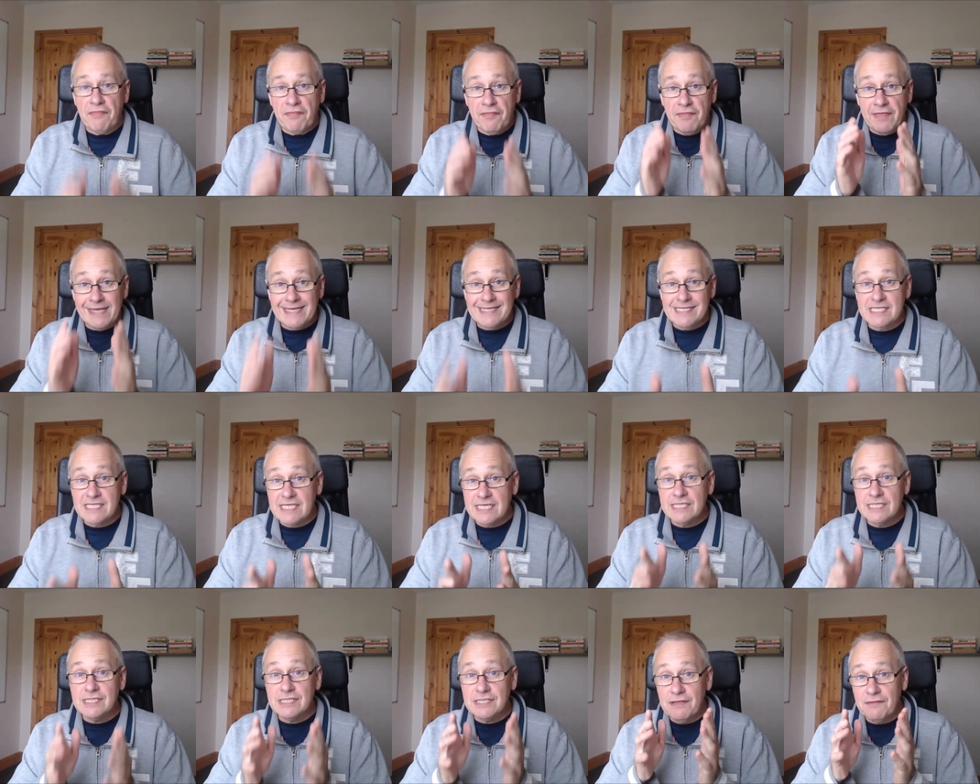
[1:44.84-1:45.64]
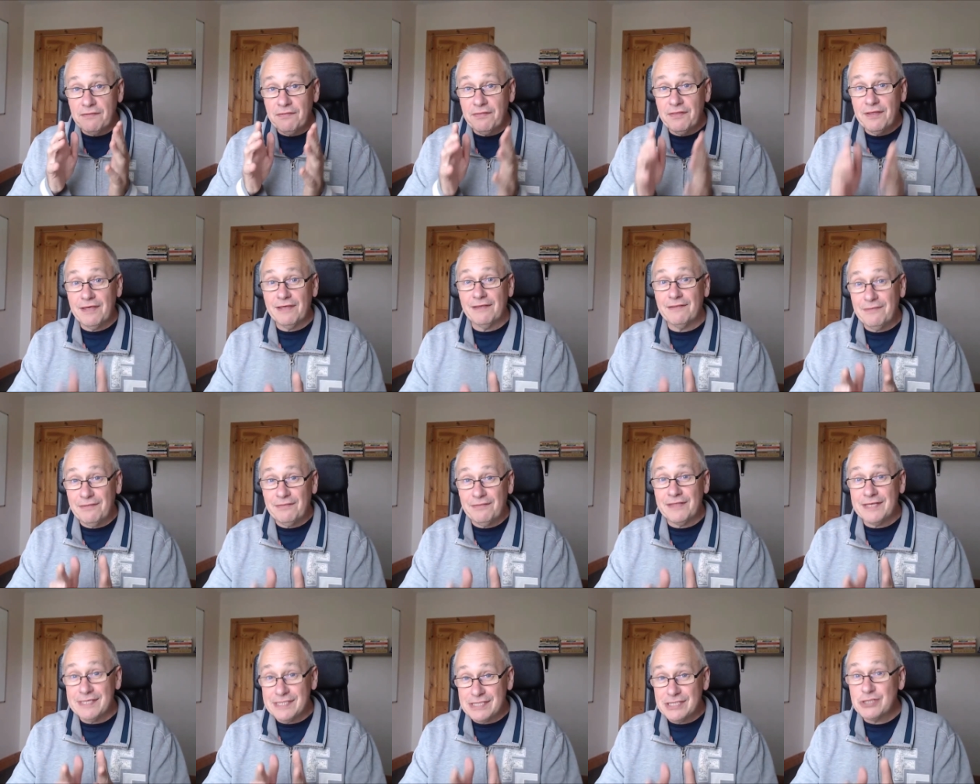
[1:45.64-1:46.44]
this is
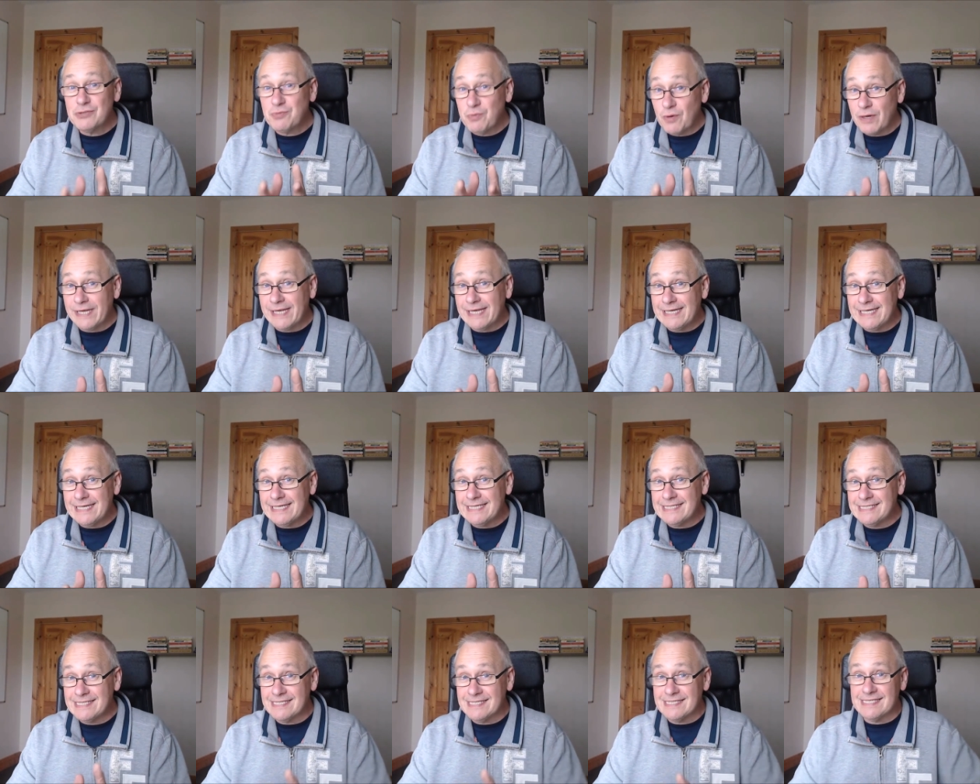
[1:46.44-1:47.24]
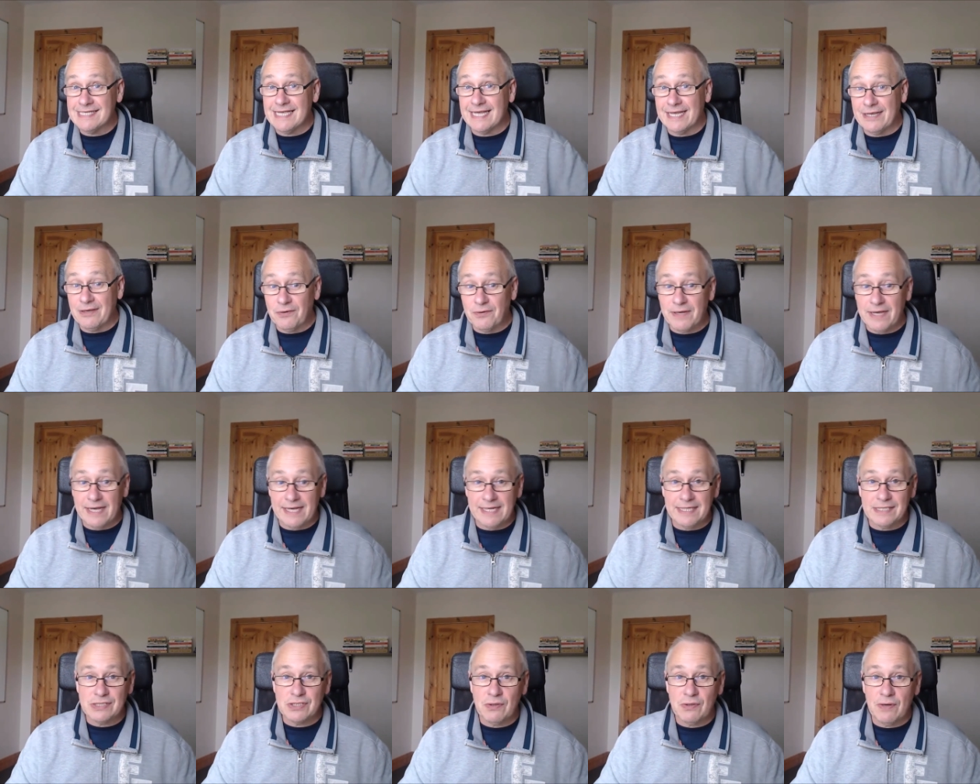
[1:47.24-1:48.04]
what you need to see,
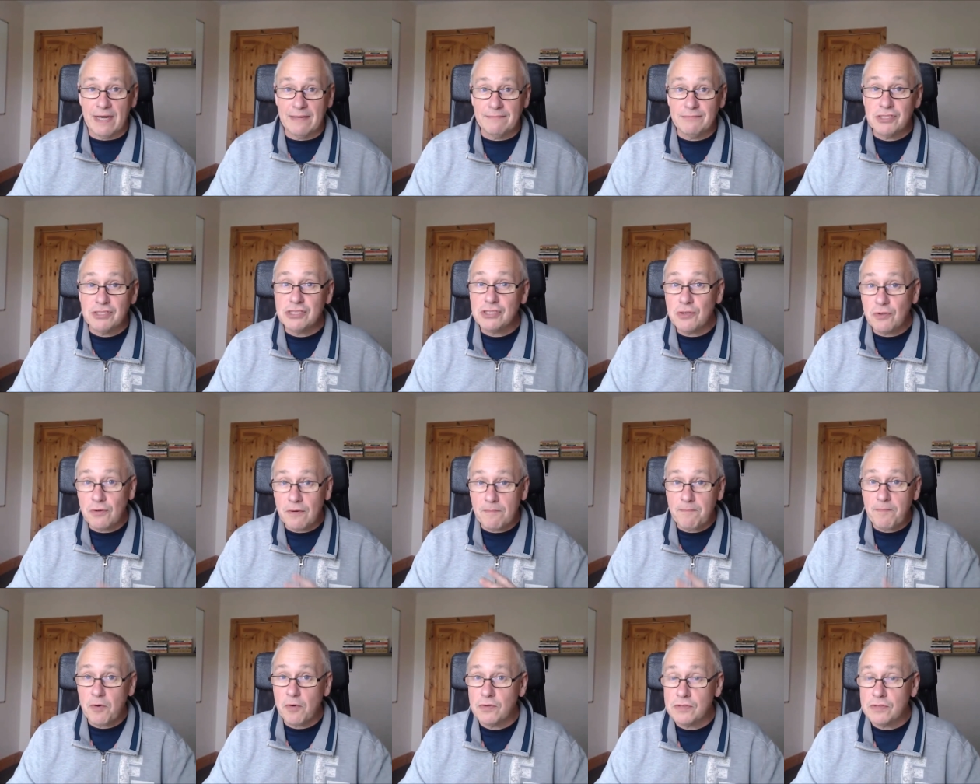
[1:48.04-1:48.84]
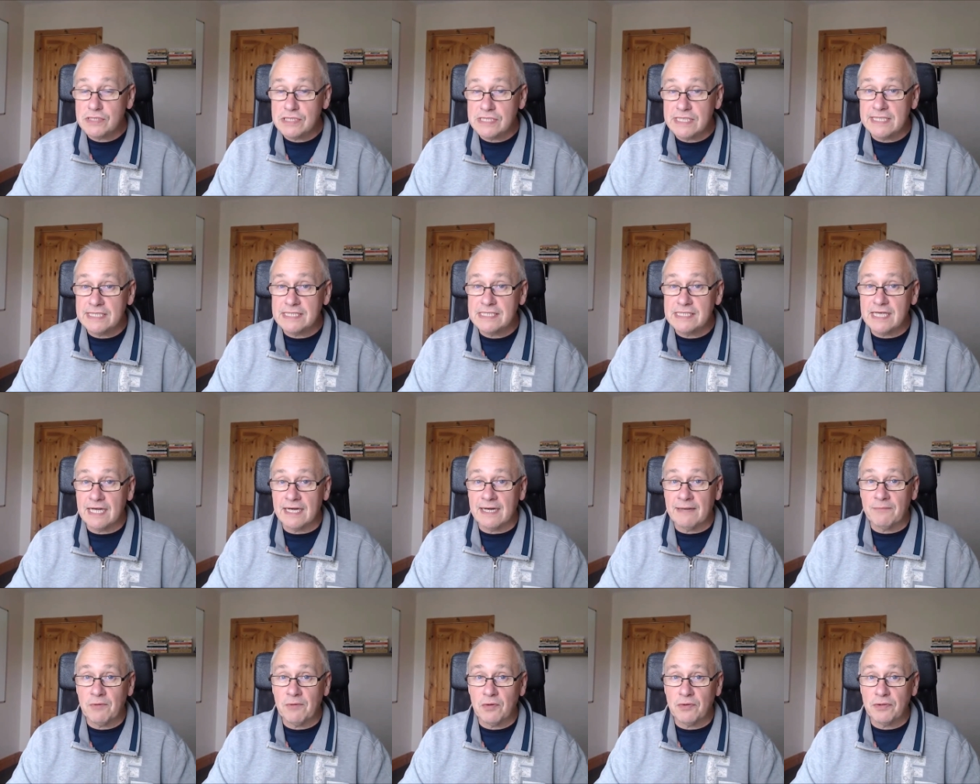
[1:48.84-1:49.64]
okay? So I'm just gonna pause this, and
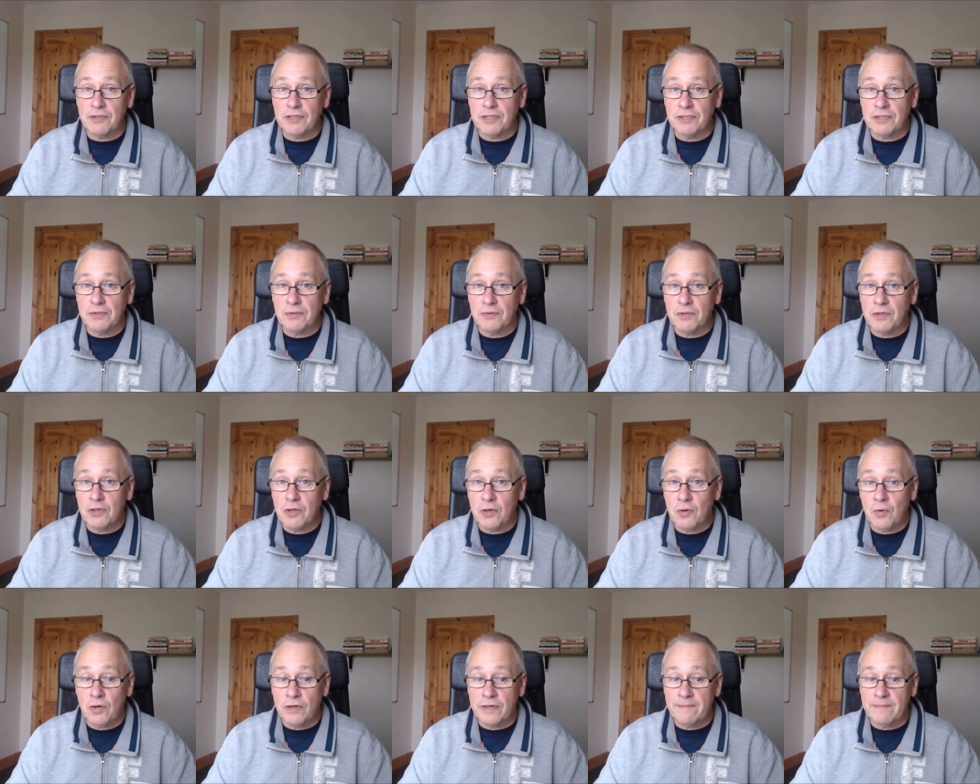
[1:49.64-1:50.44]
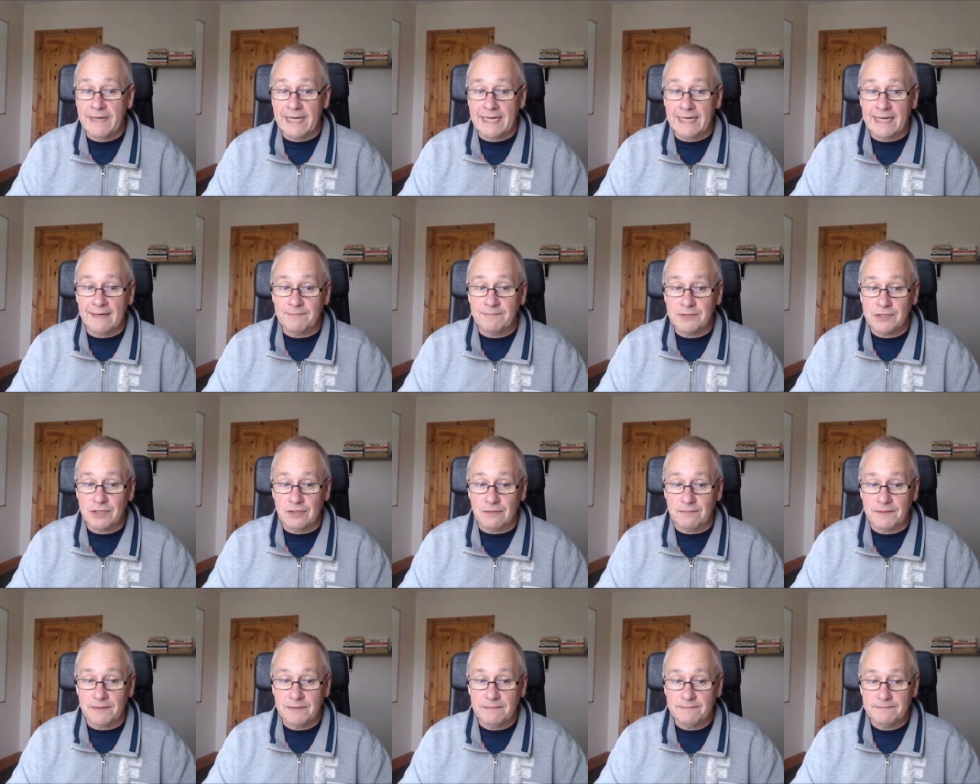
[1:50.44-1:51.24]
I'm going to go onto my laptop.
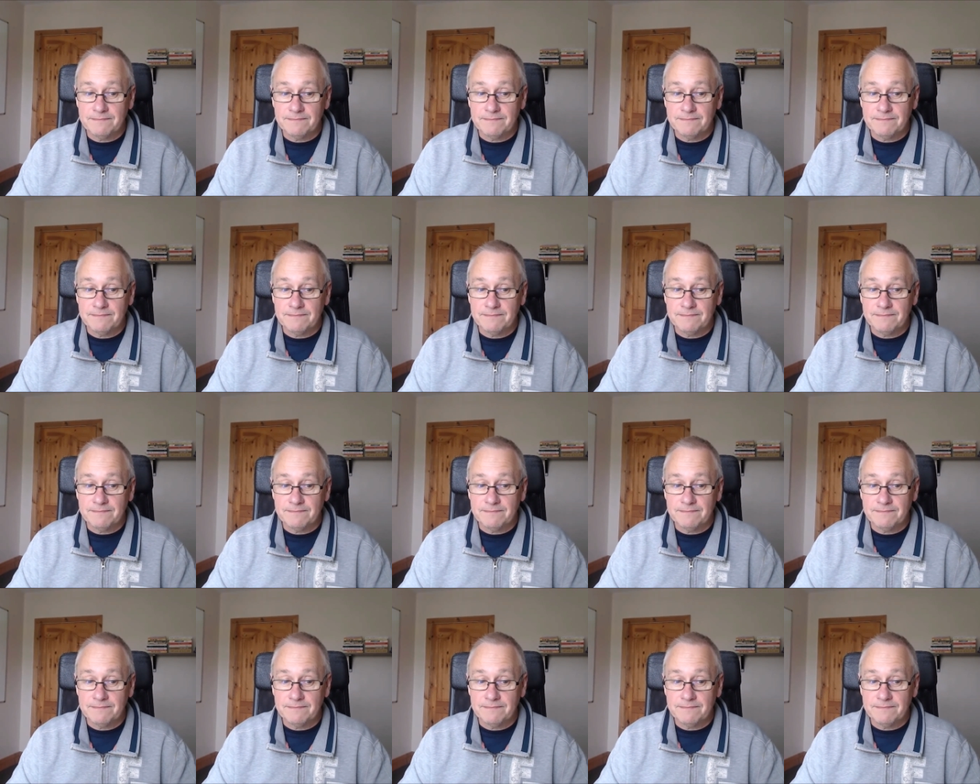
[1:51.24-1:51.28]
